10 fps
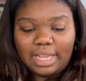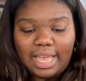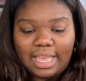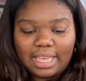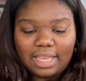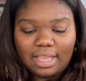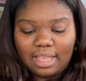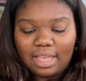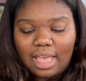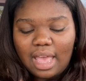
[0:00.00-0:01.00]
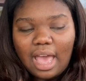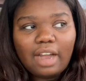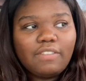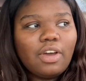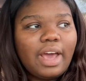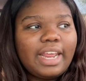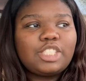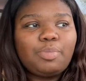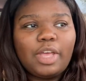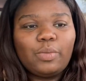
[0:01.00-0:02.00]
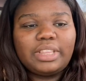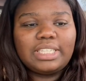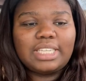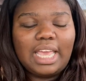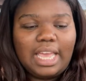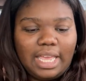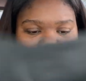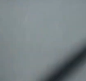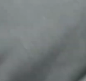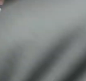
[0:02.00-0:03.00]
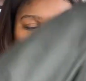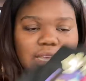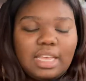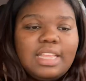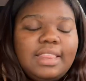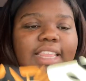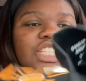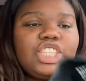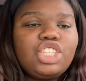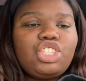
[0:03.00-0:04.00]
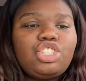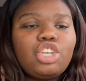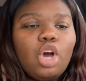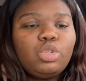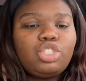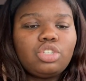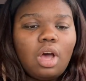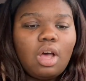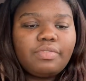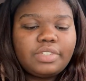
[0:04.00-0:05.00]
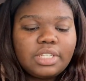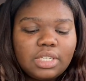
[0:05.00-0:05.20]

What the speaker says: like, I don't even know how to explain what this is. This is so soft.